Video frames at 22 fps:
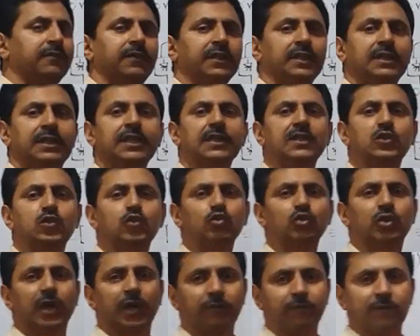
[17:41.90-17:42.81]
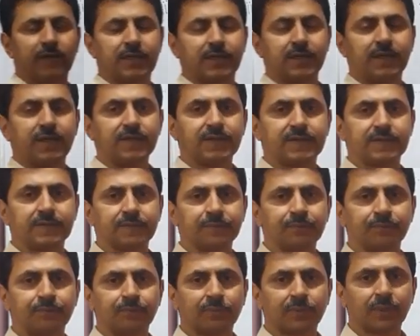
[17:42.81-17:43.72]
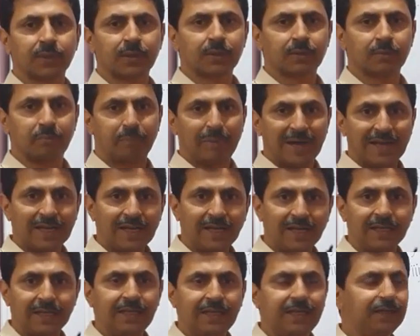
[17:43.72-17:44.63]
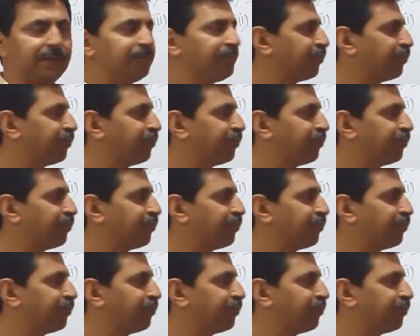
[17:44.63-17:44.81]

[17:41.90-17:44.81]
with these two converters parallelly,